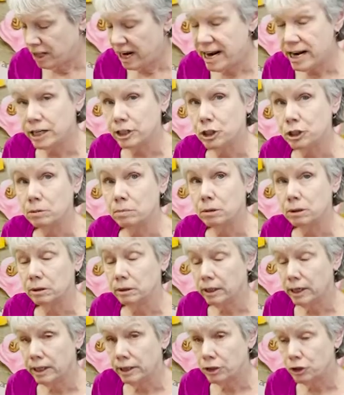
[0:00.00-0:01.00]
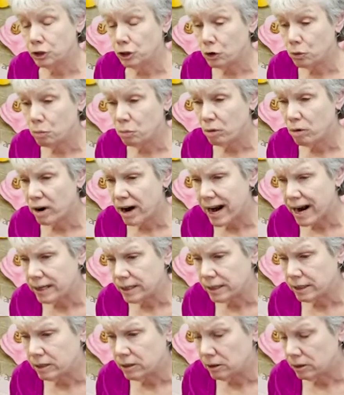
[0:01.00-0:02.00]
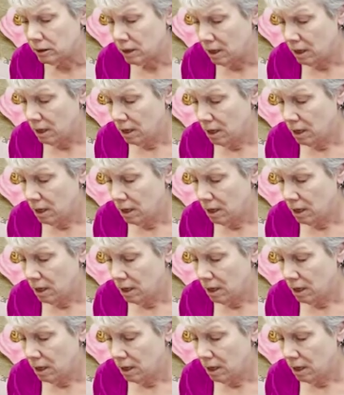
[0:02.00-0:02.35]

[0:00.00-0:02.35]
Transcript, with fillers: tangible and so practical.